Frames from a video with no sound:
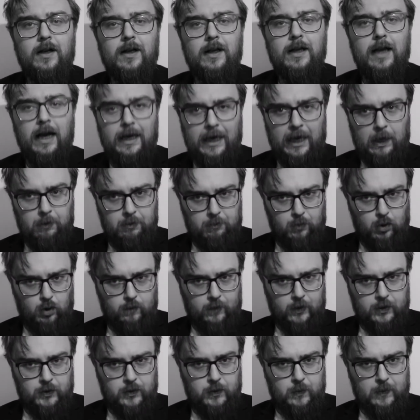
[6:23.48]
And now we move
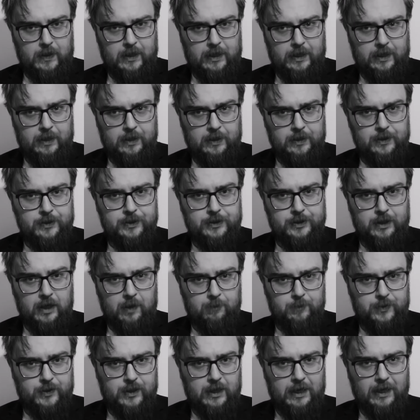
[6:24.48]
on to a
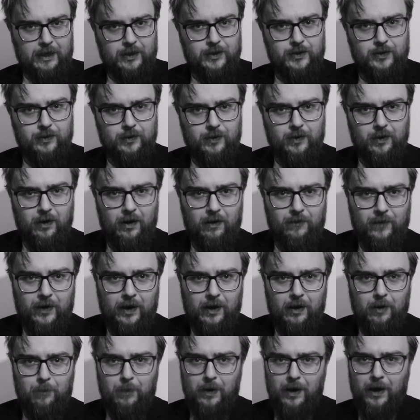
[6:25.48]
subsection of
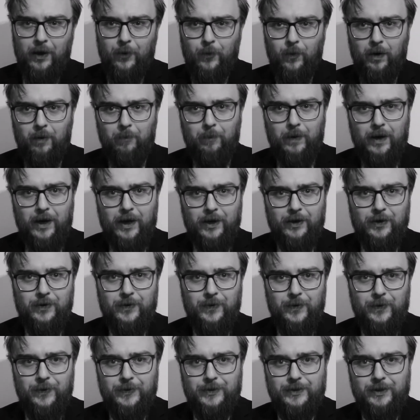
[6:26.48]
our part 1, part
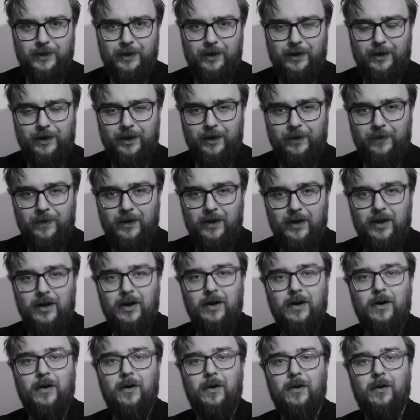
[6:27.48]
2 scenario
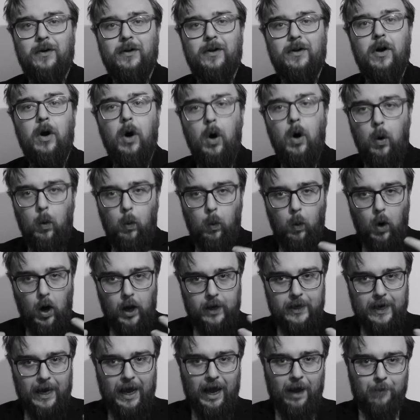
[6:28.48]
called
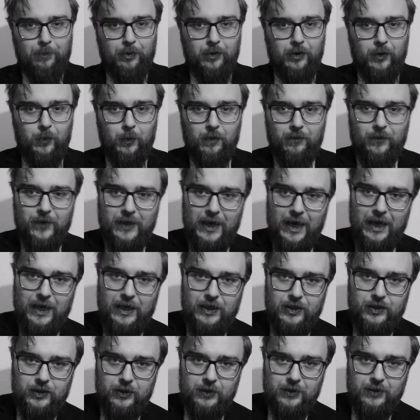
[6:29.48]
What Happened with the
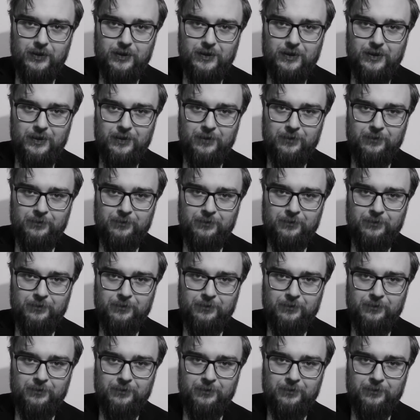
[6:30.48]
Agent.